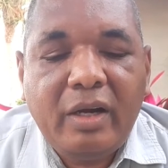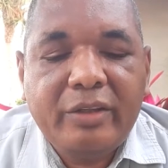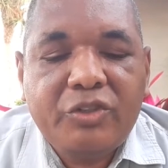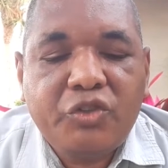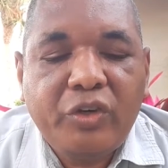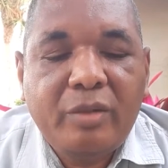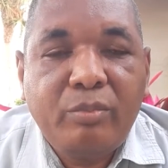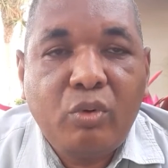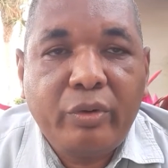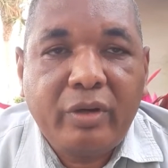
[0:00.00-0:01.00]
the Trade
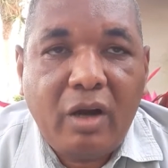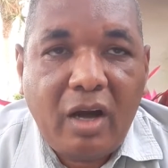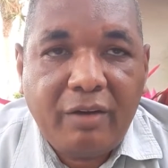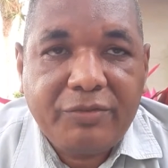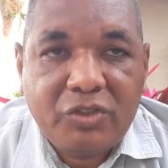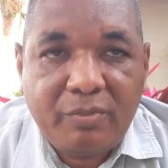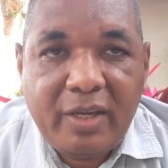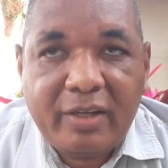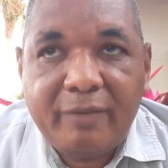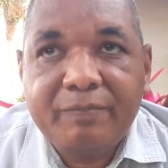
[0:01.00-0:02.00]
Board of
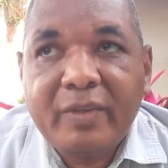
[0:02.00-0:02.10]
Jamaica.